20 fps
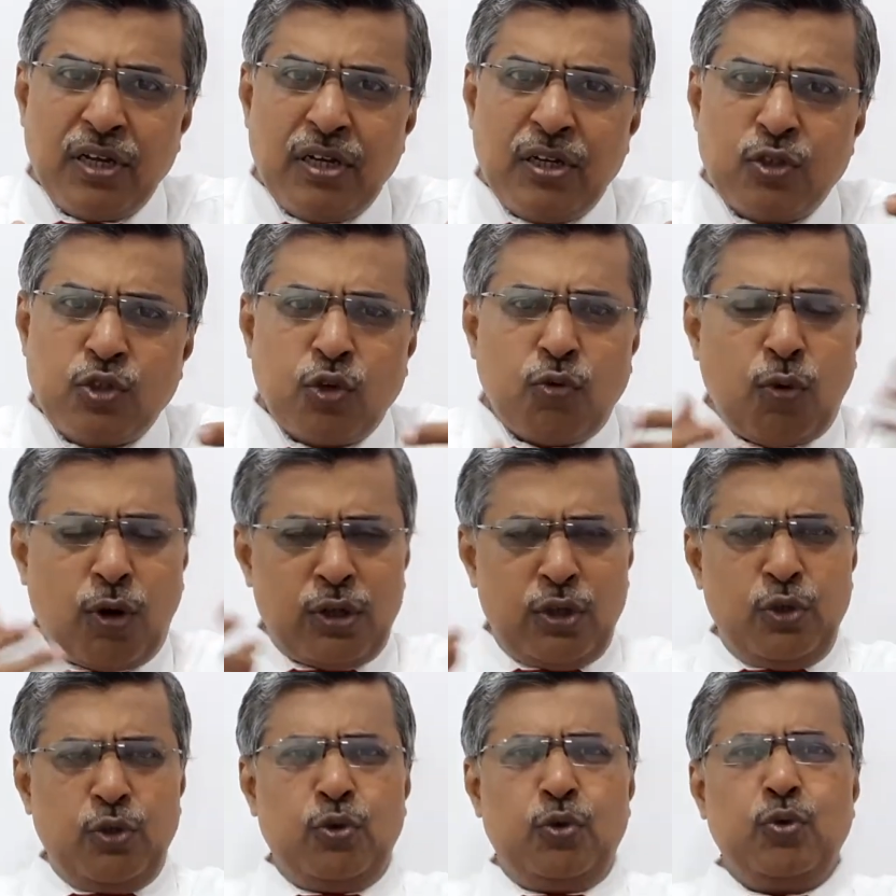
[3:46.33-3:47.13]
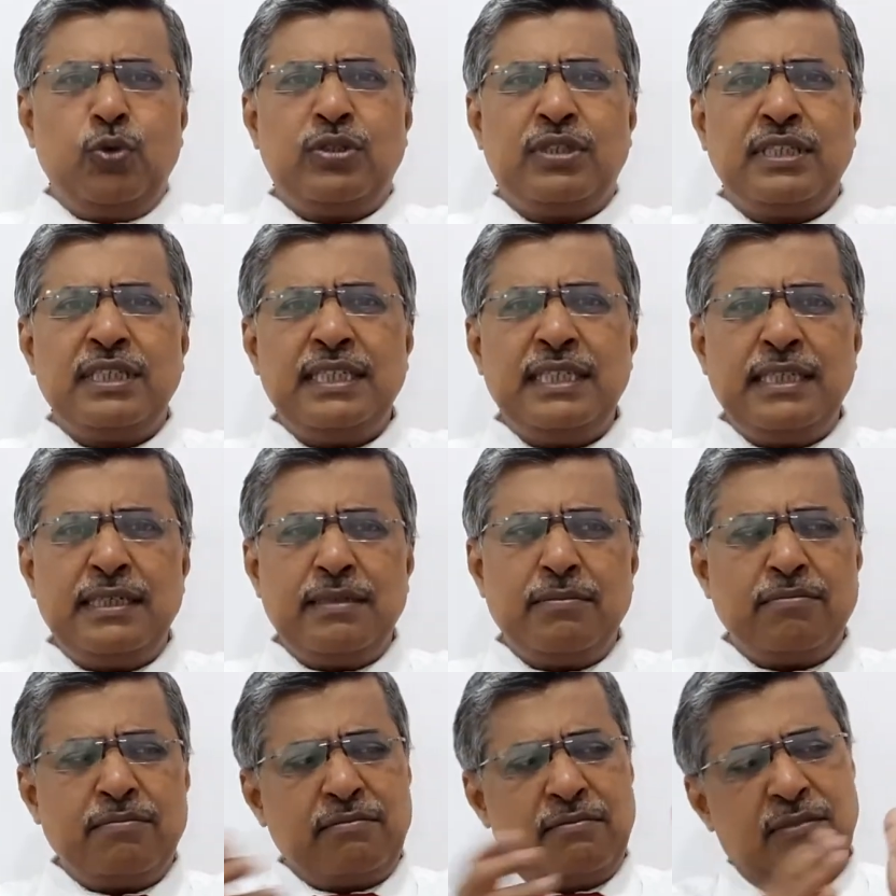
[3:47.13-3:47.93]
So what do? See?
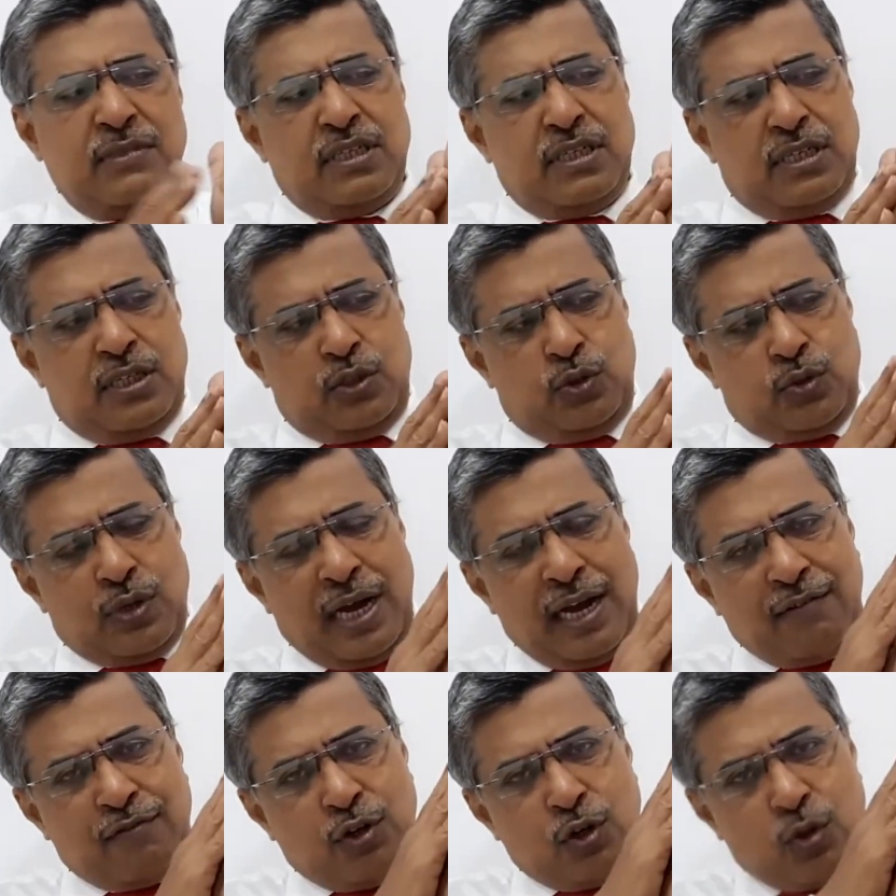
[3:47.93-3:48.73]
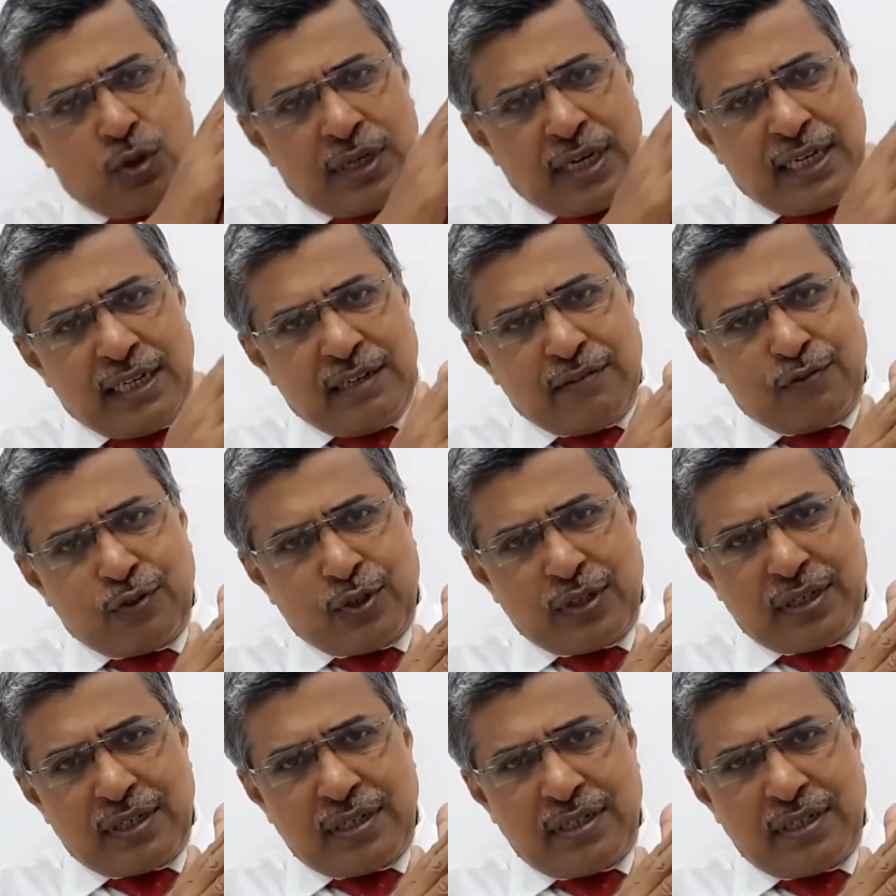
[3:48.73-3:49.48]
You have a look at the foot.